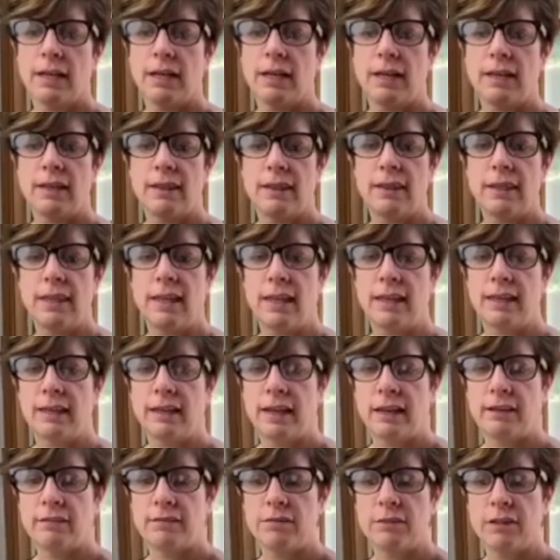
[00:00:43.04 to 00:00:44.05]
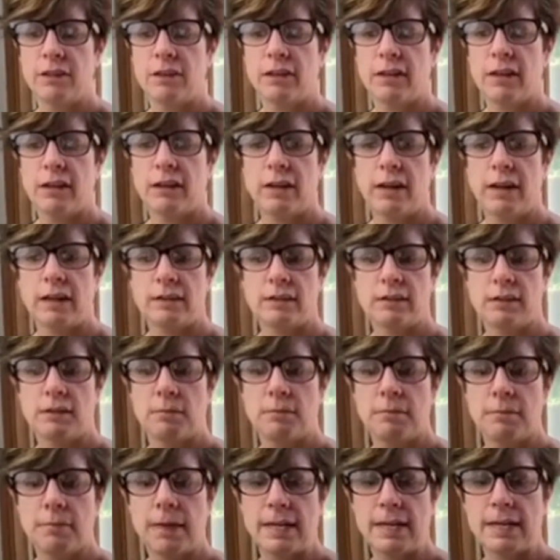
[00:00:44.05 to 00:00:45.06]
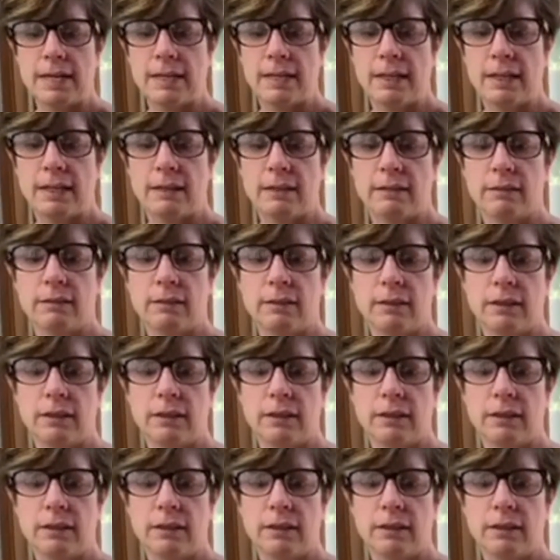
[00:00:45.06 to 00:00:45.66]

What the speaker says: And then I figured out how to make it